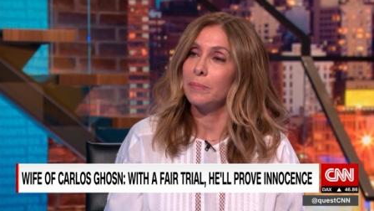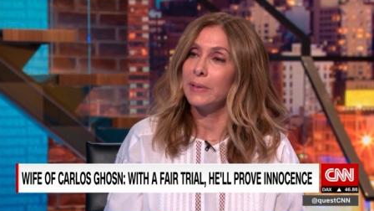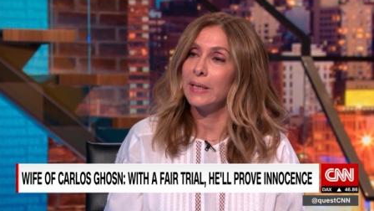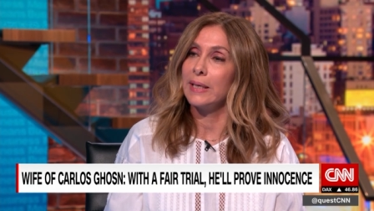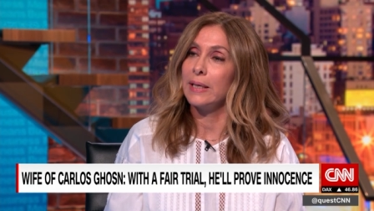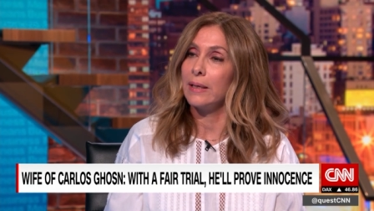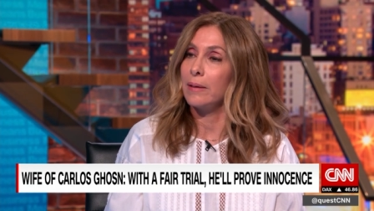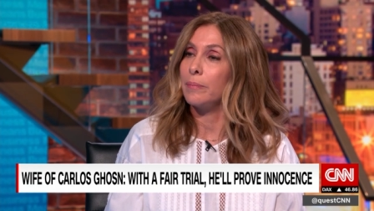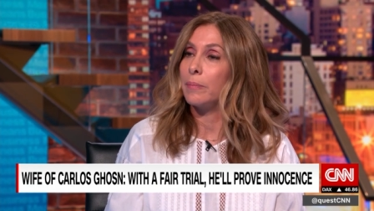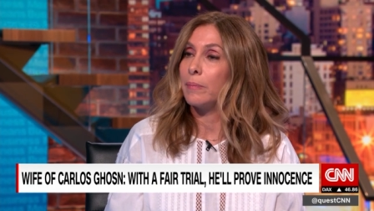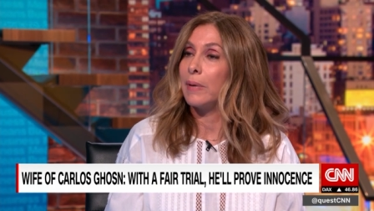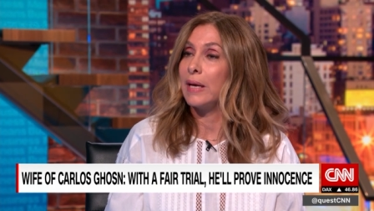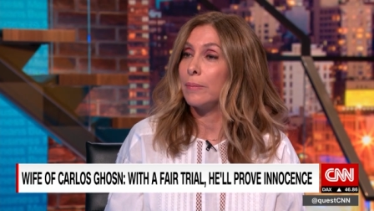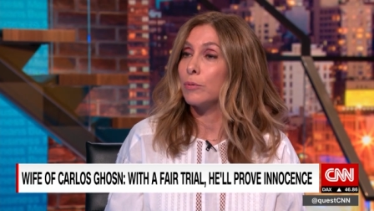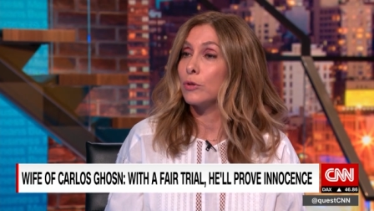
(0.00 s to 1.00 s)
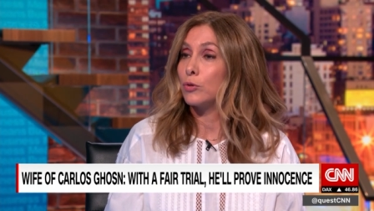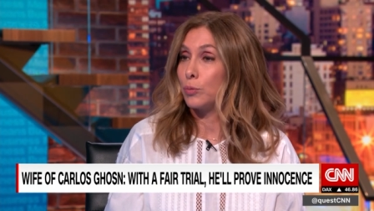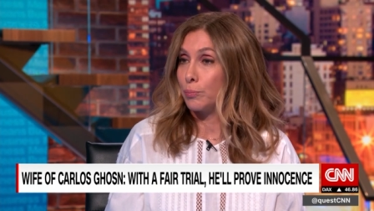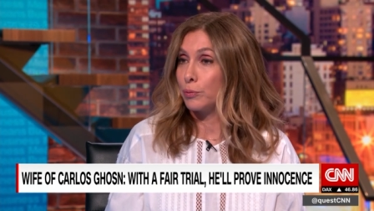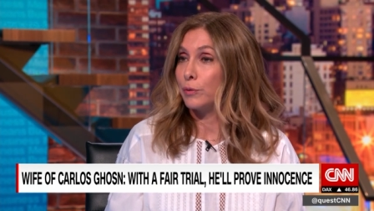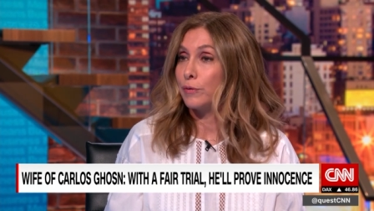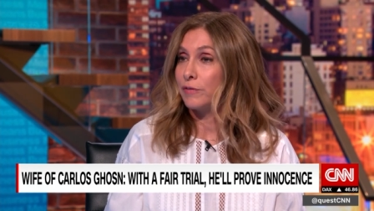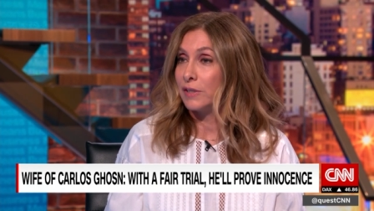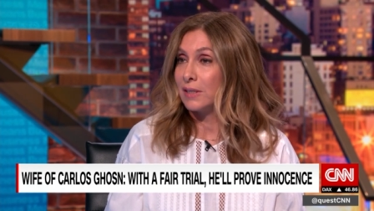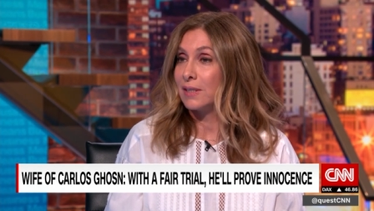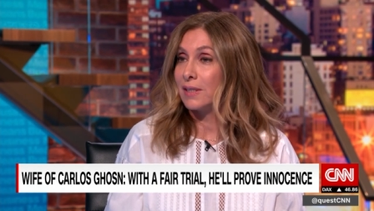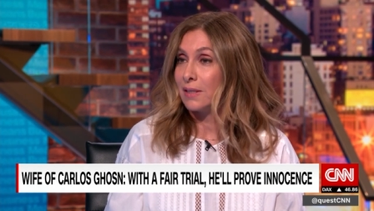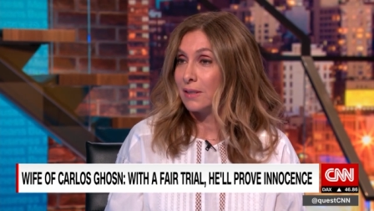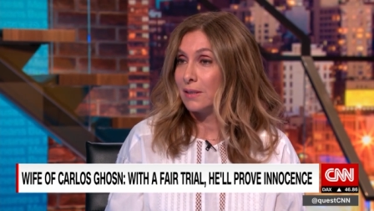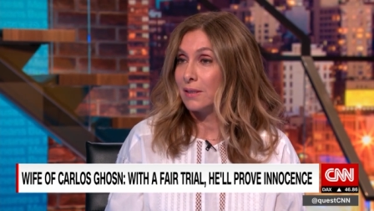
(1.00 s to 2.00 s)
be e able to prove
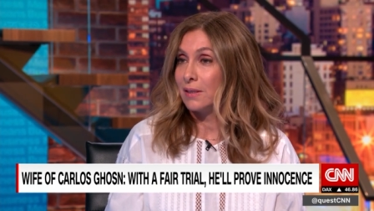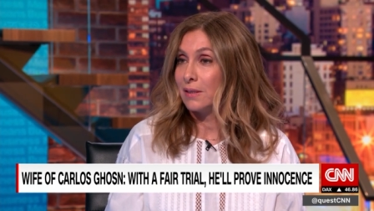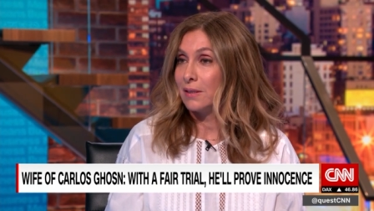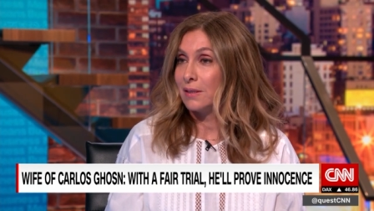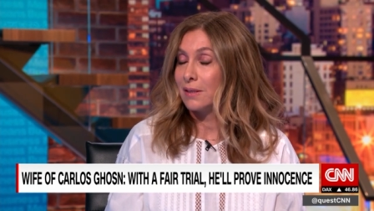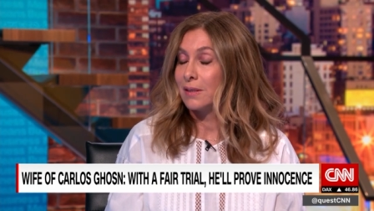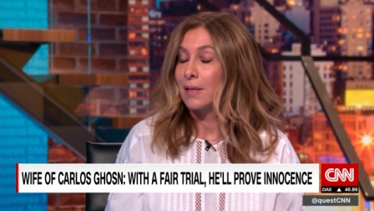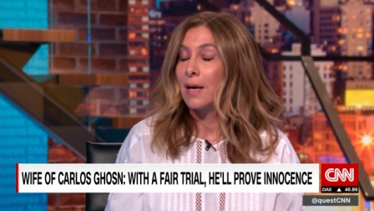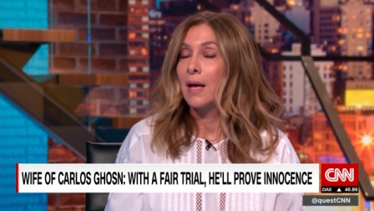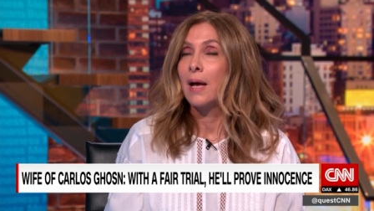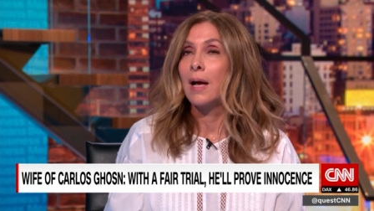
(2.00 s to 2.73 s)
his innocence.